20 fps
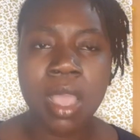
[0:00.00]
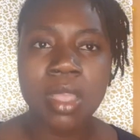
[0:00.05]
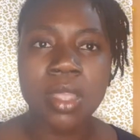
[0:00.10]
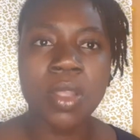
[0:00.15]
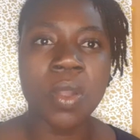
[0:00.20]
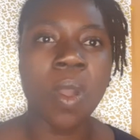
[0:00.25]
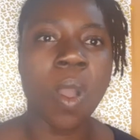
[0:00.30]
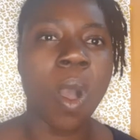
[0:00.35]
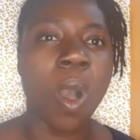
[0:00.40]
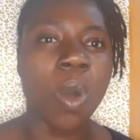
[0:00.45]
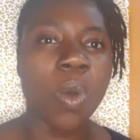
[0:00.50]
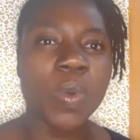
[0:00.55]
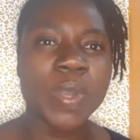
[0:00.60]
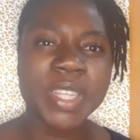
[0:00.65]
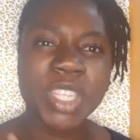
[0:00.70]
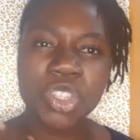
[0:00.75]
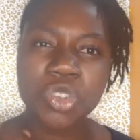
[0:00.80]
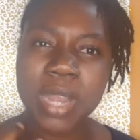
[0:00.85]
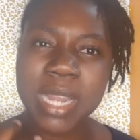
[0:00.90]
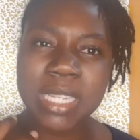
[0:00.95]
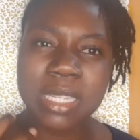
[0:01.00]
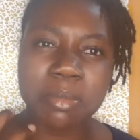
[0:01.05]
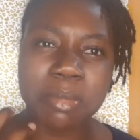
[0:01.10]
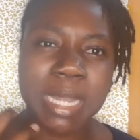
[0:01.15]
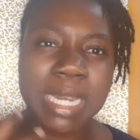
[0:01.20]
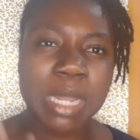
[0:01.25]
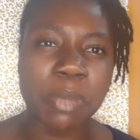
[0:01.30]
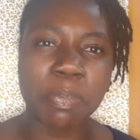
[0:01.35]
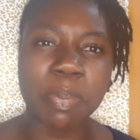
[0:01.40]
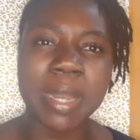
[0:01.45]
You're always trying to
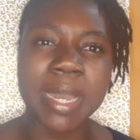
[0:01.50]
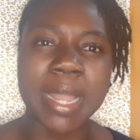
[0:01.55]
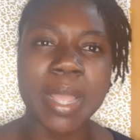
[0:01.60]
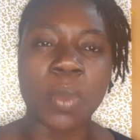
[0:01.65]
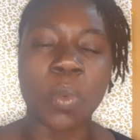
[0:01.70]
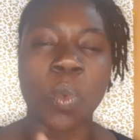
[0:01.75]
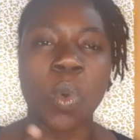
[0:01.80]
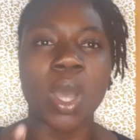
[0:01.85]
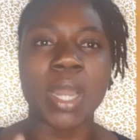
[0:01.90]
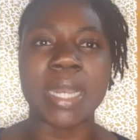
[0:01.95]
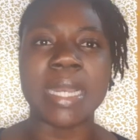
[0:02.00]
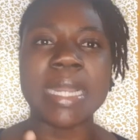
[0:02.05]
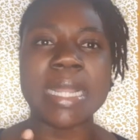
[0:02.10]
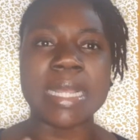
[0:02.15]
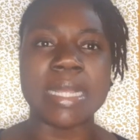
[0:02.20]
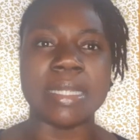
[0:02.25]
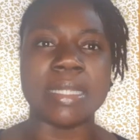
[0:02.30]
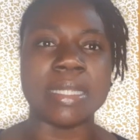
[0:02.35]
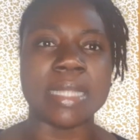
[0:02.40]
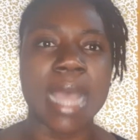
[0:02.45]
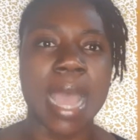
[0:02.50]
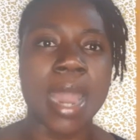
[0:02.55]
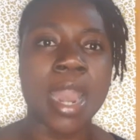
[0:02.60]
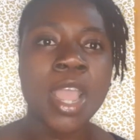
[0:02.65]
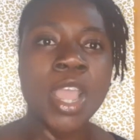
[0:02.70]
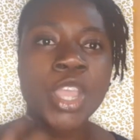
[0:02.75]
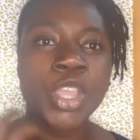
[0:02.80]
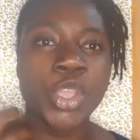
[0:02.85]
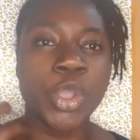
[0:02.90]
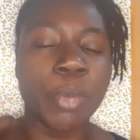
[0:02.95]
manipulate what it is that
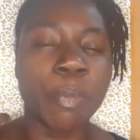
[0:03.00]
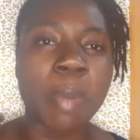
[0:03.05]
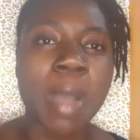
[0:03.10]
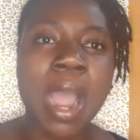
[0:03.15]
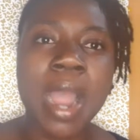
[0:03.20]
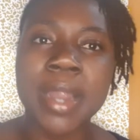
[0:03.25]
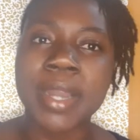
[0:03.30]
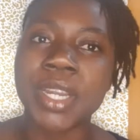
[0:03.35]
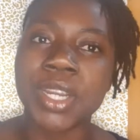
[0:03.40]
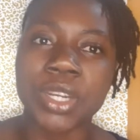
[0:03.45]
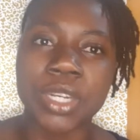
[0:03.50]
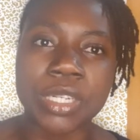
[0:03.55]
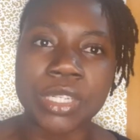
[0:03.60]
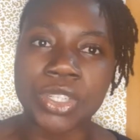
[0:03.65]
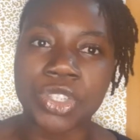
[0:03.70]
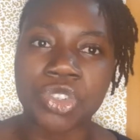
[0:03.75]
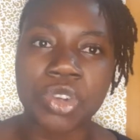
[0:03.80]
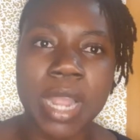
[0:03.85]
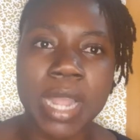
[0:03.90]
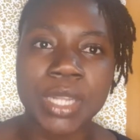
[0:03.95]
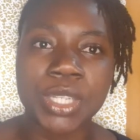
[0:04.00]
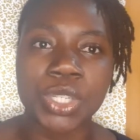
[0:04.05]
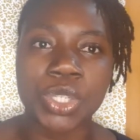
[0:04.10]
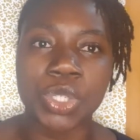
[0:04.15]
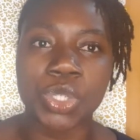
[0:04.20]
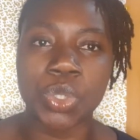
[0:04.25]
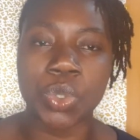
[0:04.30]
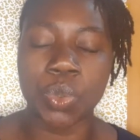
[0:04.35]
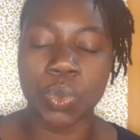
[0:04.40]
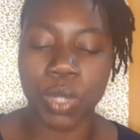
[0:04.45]
your partner is trying to
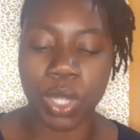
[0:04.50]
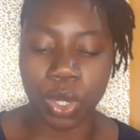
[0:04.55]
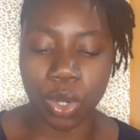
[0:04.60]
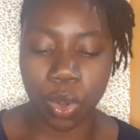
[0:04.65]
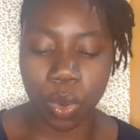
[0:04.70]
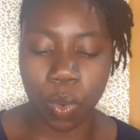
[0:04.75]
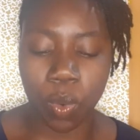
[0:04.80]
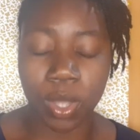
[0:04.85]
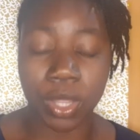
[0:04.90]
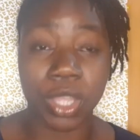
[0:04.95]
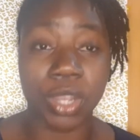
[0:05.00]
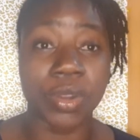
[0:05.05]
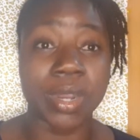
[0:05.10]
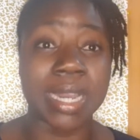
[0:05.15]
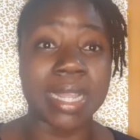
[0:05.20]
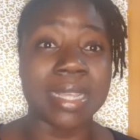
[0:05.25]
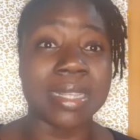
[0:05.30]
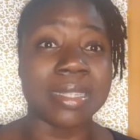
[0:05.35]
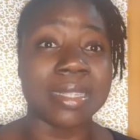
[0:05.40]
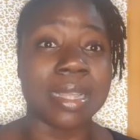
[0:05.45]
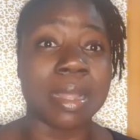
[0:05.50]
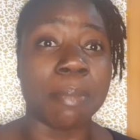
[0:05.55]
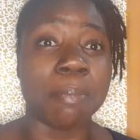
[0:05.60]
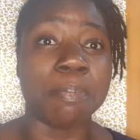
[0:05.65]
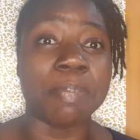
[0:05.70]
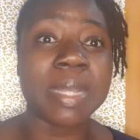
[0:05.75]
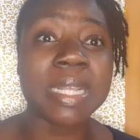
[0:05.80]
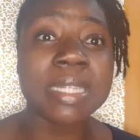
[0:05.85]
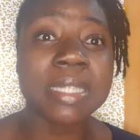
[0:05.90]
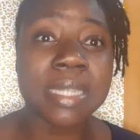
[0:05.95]
do, whether it is a
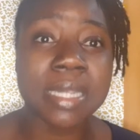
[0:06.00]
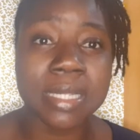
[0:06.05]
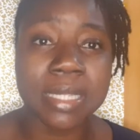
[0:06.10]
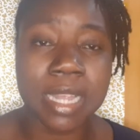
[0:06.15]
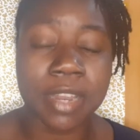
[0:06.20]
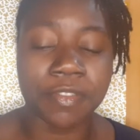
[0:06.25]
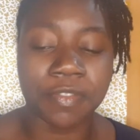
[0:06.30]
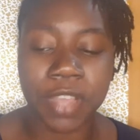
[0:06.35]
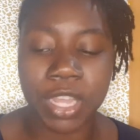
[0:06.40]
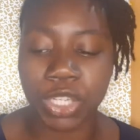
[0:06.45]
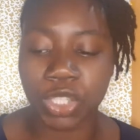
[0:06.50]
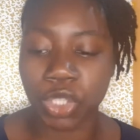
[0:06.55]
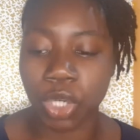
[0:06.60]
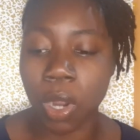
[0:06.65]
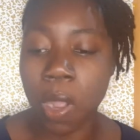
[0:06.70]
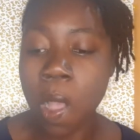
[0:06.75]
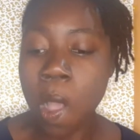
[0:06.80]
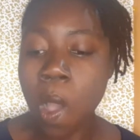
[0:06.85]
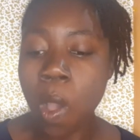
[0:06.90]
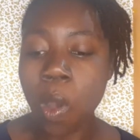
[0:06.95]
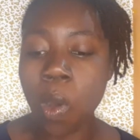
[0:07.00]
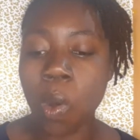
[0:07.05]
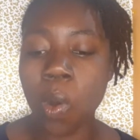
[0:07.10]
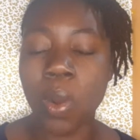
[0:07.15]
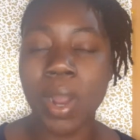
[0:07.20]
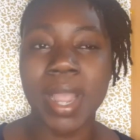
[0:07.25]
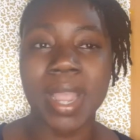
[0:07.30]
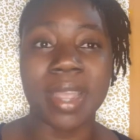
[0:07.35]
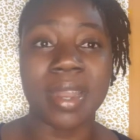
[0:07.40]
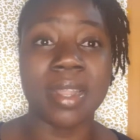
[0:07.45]
business adventure
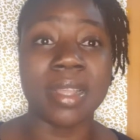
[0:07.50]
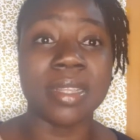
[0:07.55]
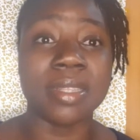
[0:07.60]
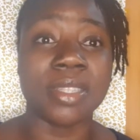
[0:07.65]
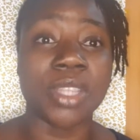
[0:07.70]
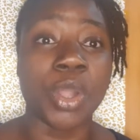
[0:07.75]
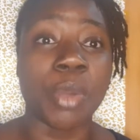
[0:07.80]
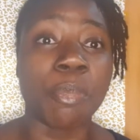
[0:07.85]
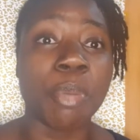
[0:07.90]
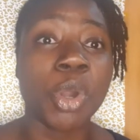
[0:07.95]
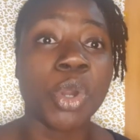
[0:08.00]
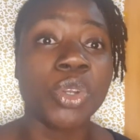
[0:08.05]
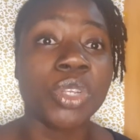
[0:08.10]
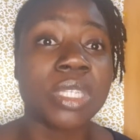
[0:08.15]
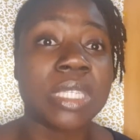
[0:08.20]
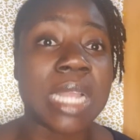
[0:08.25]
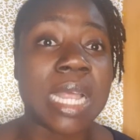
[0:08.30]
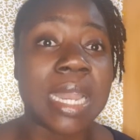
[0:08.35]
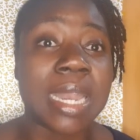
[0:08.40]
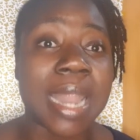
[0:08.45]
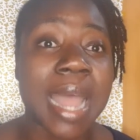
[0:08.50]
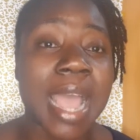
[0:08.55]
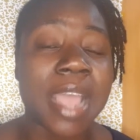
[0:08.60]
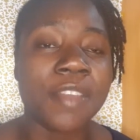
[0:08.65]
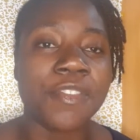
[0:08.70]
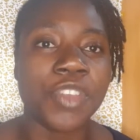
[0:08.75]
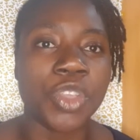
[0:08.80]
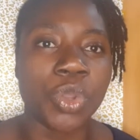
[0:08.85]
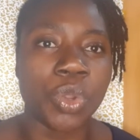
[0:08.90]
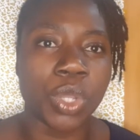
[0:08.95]
or it is their personal
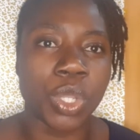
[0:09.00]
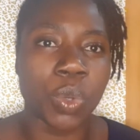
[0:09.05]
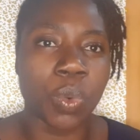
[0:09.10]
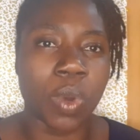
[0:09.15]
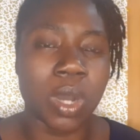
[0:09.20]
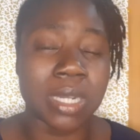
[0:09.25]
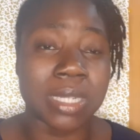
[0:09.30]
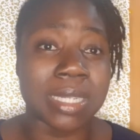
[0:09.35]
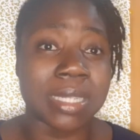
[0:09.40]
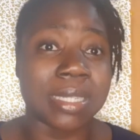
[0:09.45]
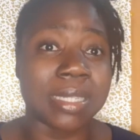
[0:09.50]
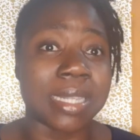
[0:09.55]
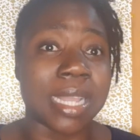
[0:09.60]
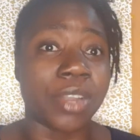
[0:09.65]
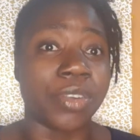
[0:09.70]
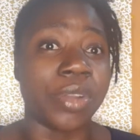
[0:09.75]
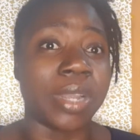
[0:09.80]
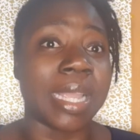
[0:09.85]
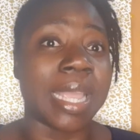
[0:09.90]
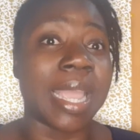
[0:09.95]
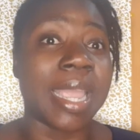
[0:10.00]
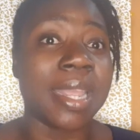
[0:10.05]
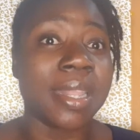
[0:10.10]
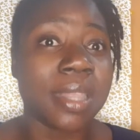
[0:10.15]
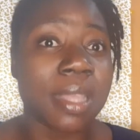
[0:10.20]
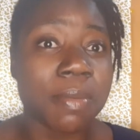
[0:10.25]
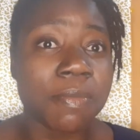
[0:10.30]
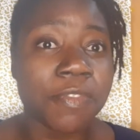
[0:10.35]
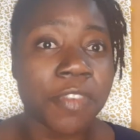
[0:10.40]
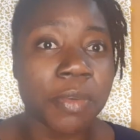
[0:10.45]
life. You want to segregate
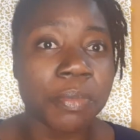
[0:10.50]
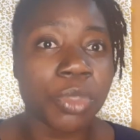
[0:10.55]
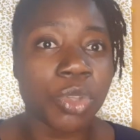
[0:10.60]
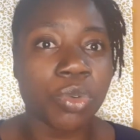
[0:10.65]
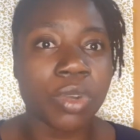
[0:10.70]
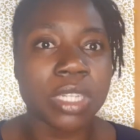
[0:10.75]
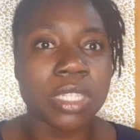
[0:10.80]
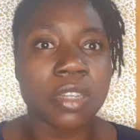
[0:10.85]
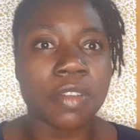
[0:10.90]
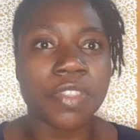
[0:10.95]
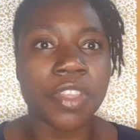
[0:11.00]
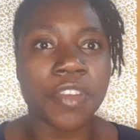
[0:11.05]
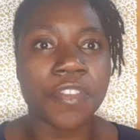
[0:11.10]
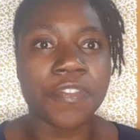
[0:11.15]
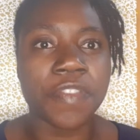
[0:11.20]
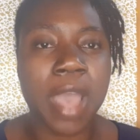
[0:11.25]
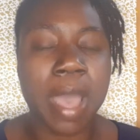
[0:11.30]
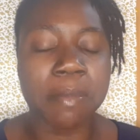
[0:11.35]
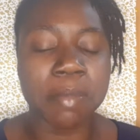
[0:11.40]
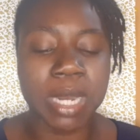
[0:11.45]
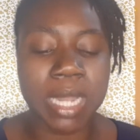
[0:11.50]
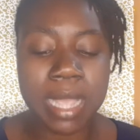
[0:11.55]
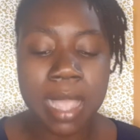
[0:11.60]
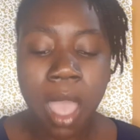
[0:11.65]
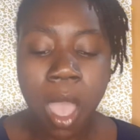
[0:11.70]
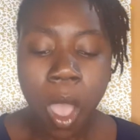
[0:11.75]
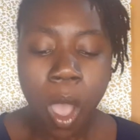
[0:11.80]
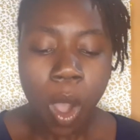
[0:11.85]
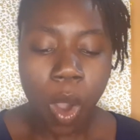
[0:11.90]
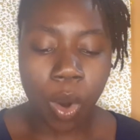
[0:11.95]
them from the rest of their family,
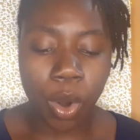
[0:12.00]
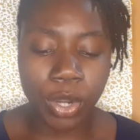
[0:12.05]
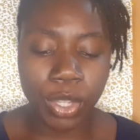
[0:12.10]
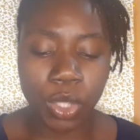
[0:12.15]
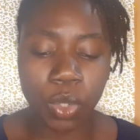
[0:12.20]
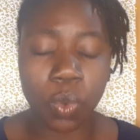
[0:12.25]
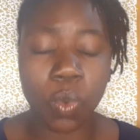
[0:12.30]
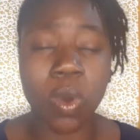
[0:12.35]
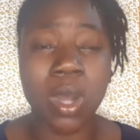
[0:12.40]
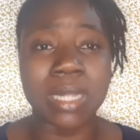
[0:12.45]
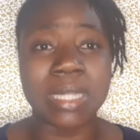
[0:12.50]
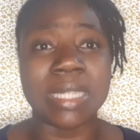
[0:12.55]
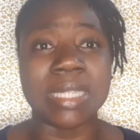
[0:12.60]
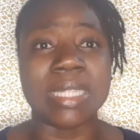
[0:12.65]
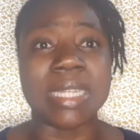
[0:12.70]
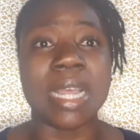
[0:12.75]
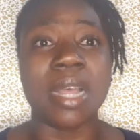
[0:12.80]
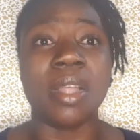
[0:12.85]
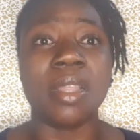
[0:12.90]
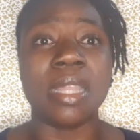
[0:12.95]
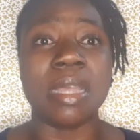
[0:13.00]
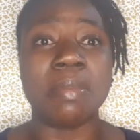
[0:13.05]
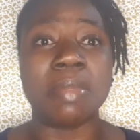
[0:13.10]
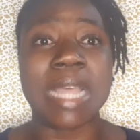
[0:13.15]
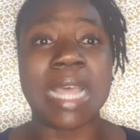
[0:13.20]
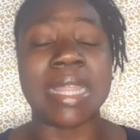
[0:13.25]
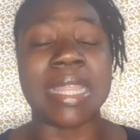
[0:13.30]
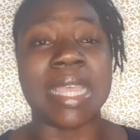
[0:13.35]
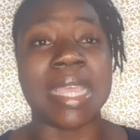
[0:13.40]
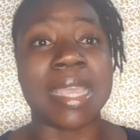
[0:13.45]
or you want to tell them
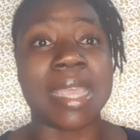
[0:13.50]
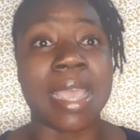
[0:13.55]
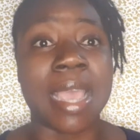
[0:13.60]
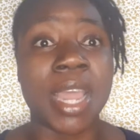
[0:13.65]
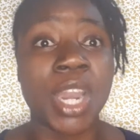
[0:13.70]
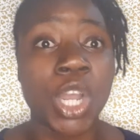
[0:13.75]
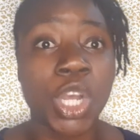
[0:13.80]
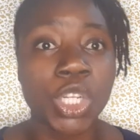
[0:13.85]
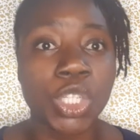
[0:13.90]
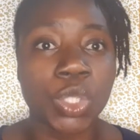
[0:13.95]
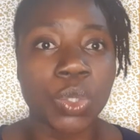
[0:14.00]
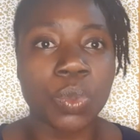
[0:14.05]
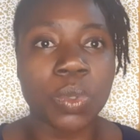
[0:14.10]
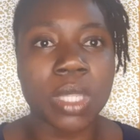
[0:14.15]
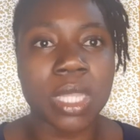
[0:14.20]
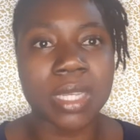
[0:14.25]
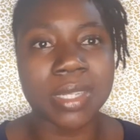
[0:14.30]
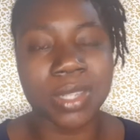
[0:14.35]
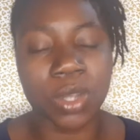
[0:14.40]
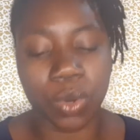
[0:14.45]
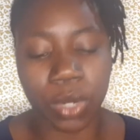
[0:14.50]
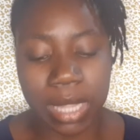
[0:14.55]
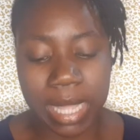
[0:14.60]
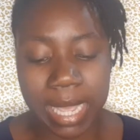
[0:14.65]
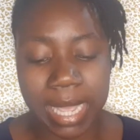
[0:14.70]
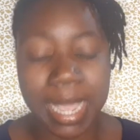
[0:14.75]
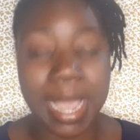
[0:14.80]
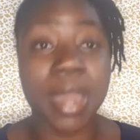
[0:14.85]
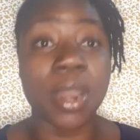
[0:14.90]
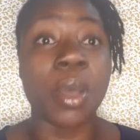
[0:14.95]
that they cannot do this or
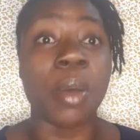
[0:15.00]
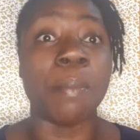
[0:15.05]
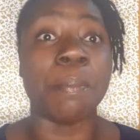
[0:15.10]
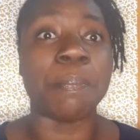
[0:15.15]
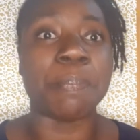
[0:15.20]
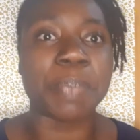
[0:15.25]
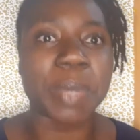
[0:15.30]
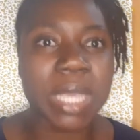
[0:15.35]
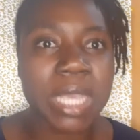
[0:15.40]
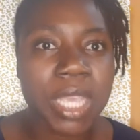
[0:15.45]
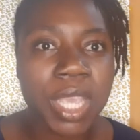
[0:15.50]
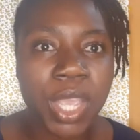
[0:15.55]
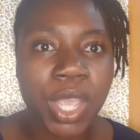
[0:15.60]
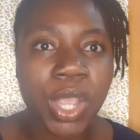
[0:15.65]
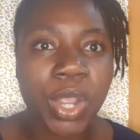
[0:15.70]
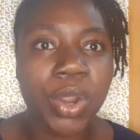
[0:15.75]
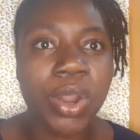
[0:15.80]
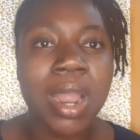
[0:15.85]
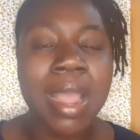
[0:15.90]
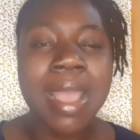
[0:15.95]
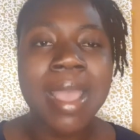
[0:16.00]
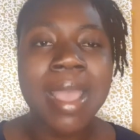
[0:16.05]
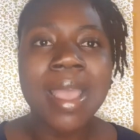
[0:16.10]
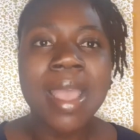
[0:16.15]
they cannot be here.